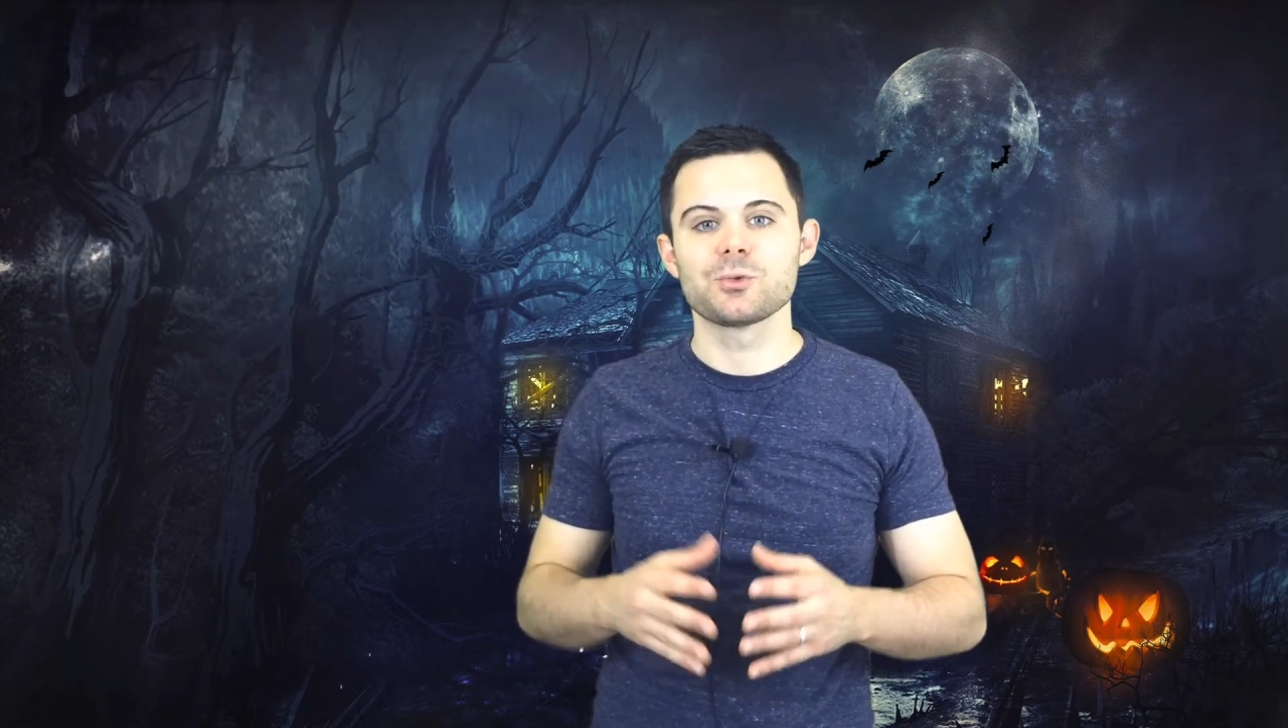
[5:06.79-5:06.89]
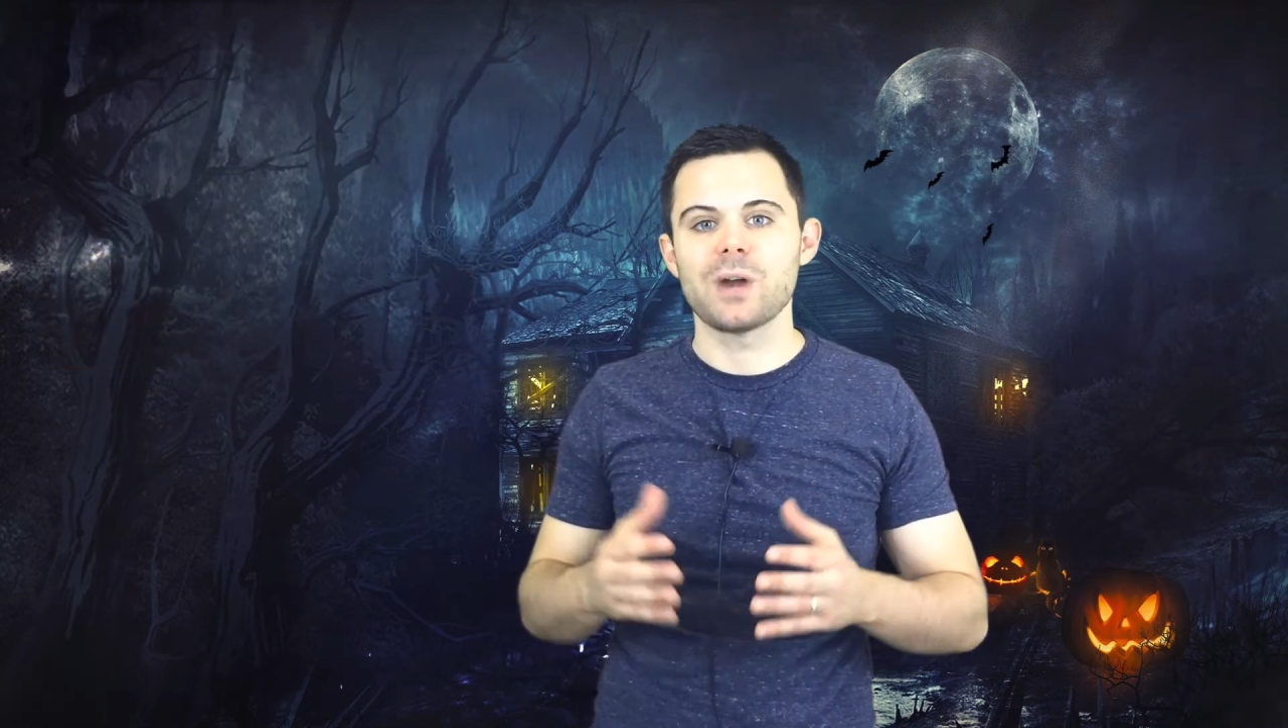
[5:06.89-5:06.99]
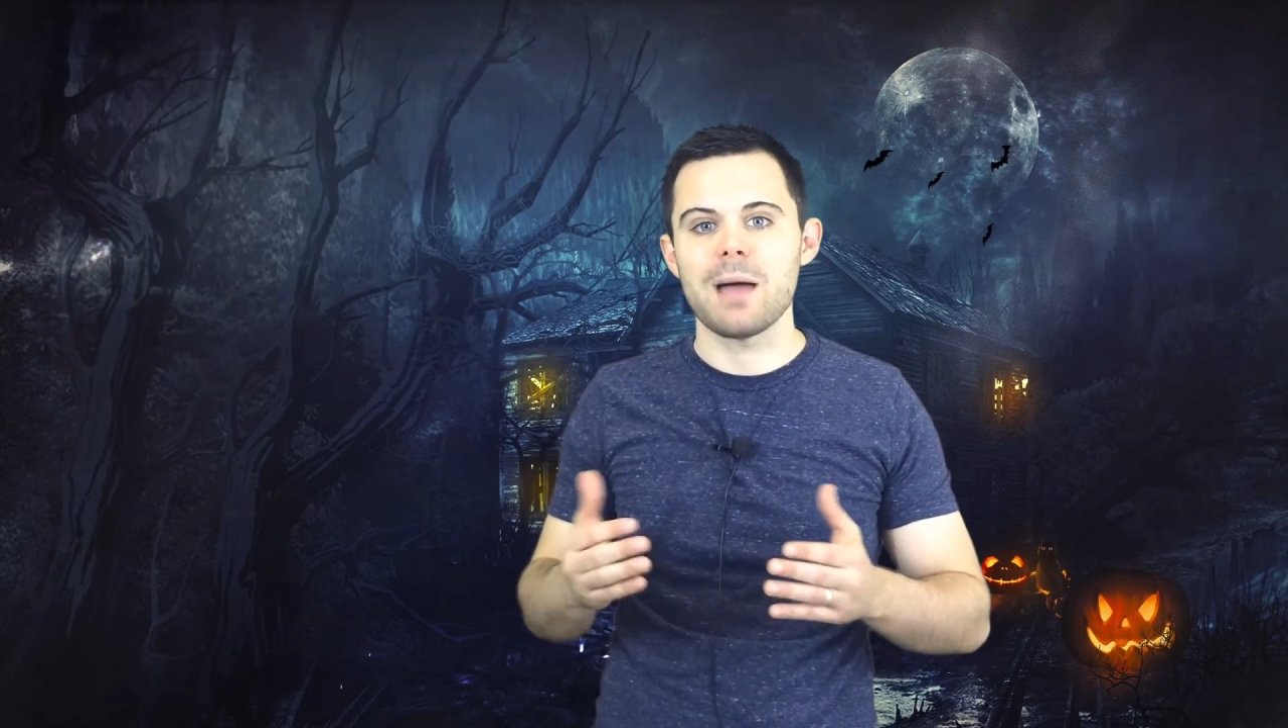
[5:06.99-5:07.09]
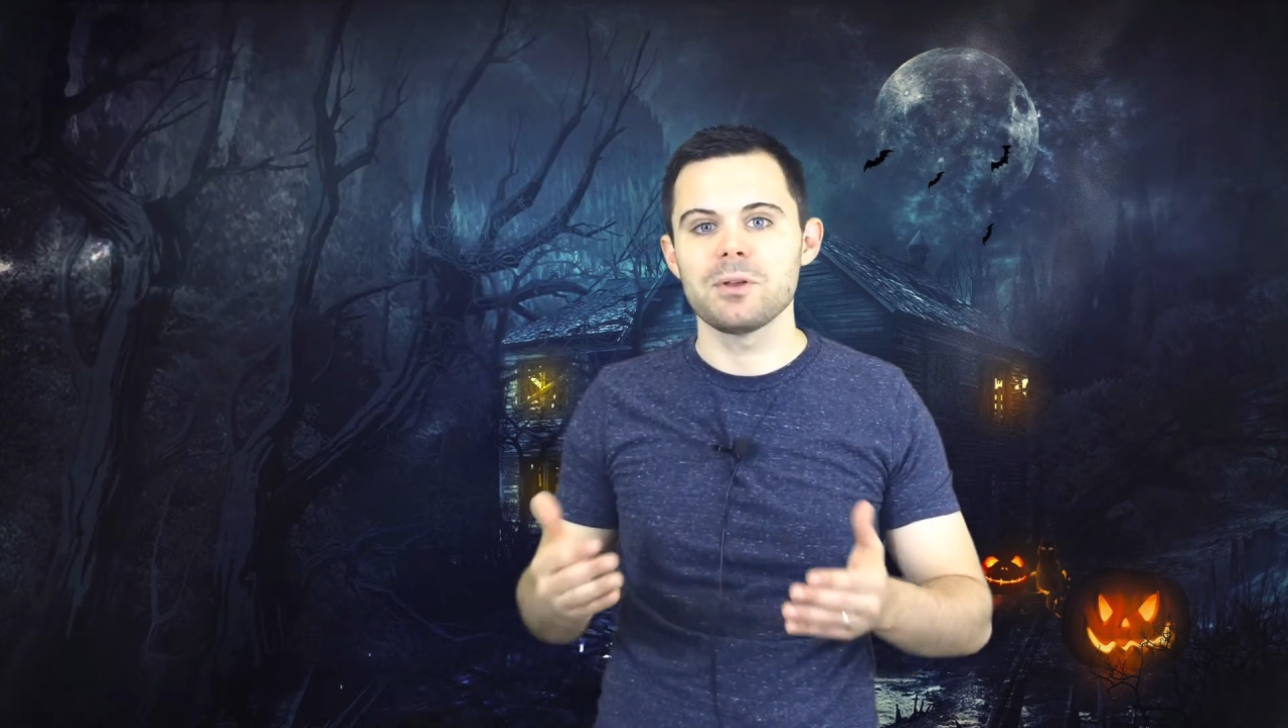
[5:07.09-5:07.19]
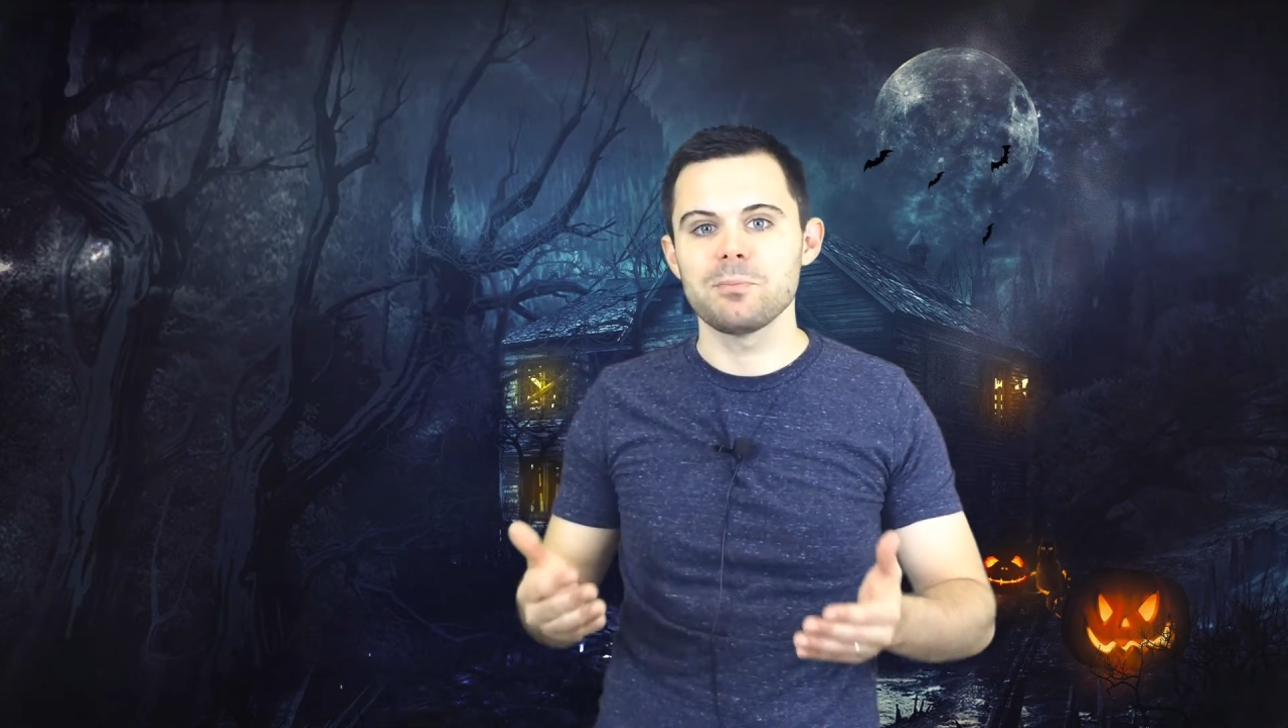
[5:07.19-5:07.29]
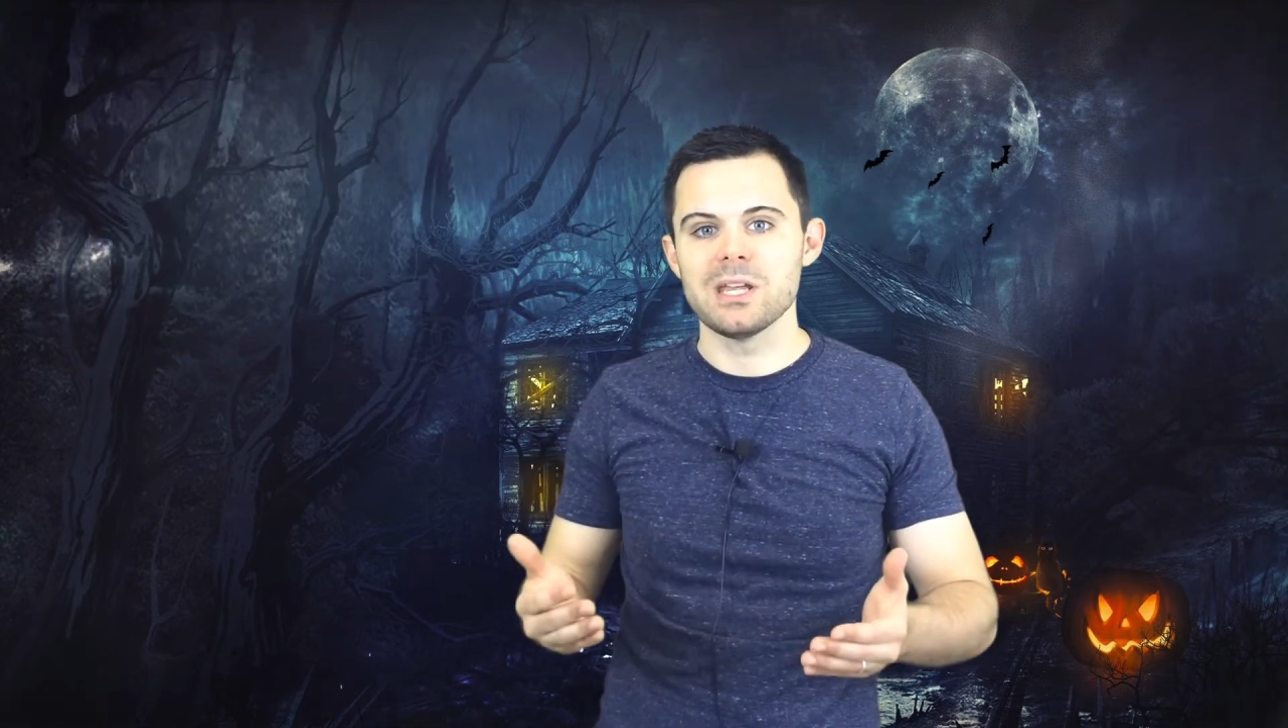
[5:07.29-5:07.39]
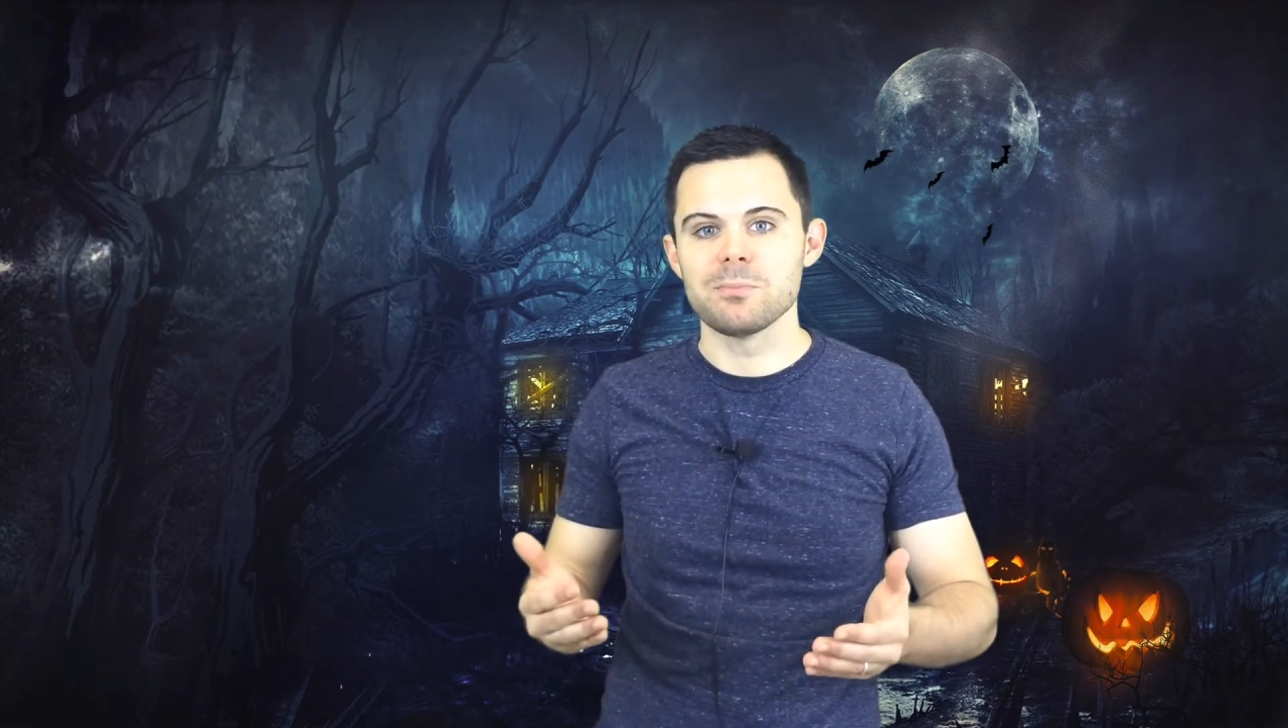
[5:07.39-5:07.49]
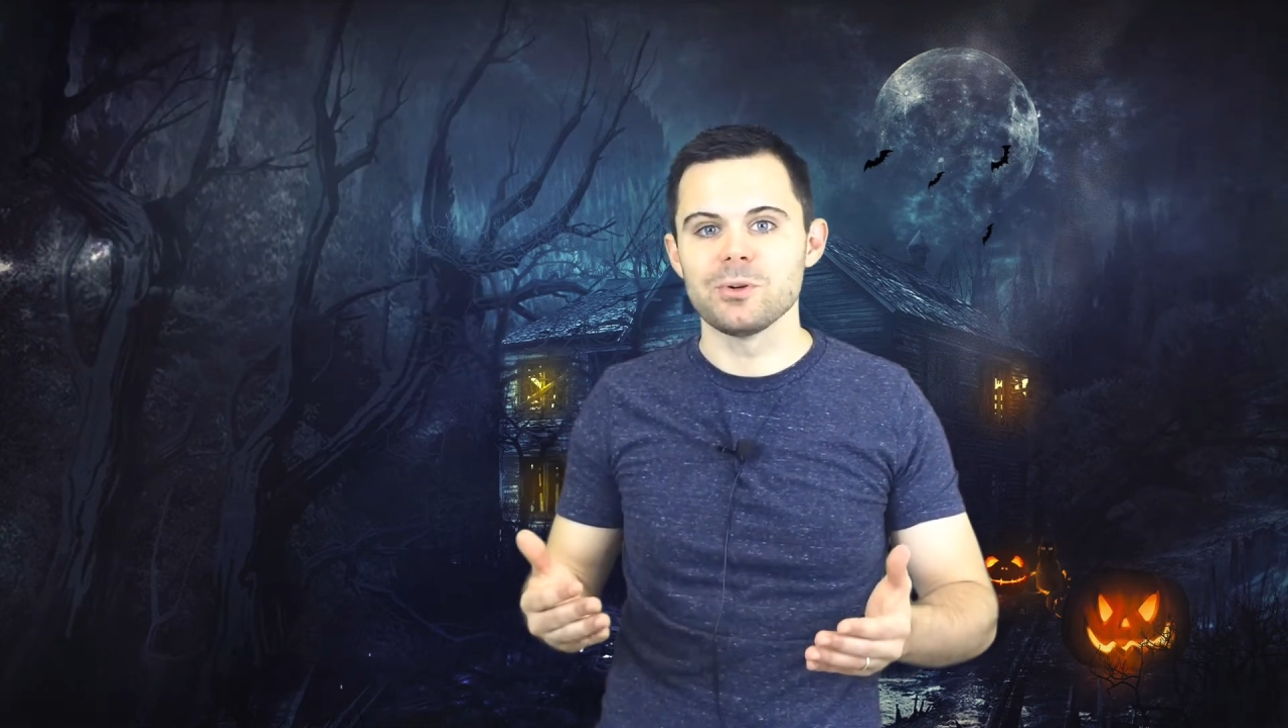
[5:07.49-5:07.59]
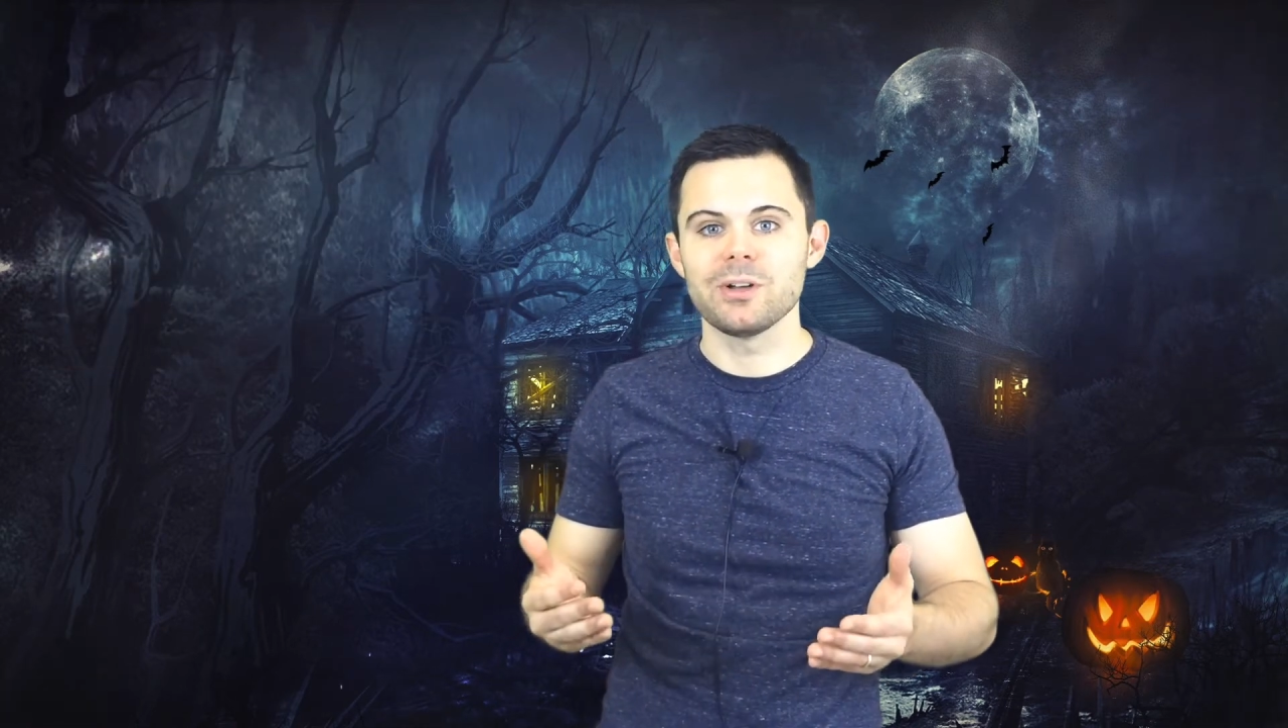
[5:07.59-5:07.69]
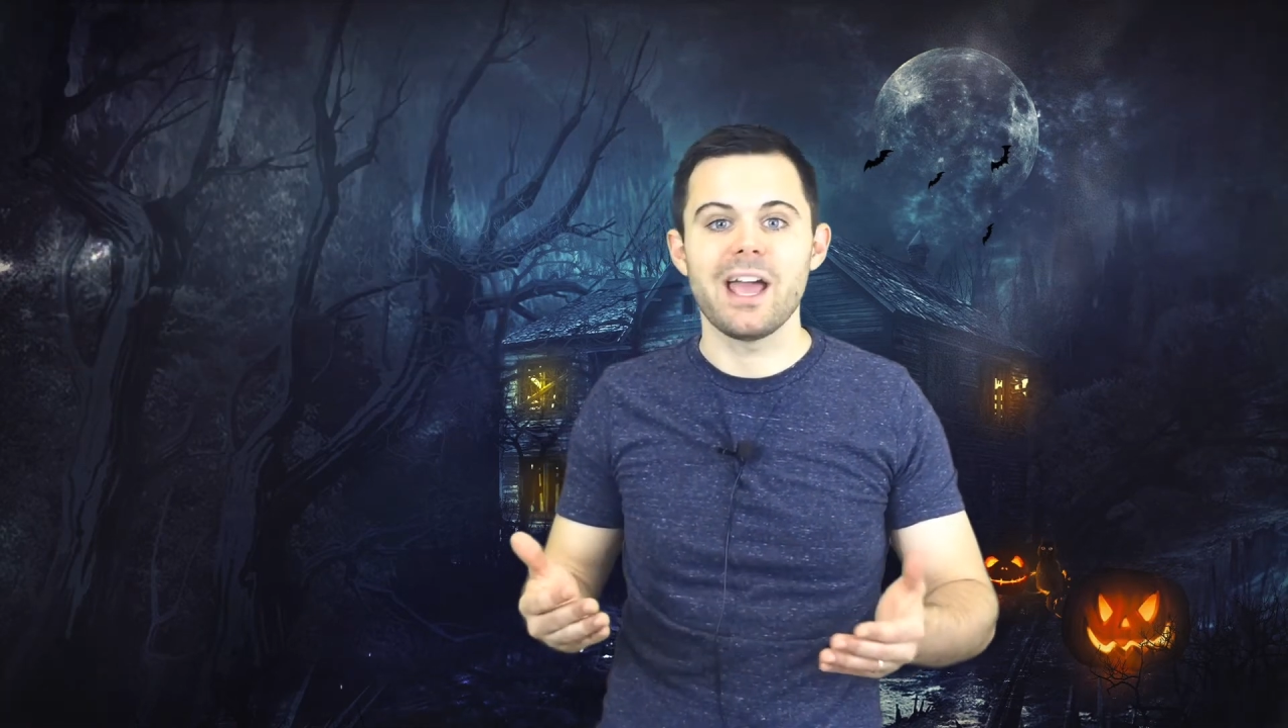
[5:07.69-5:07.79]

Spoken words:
rabid people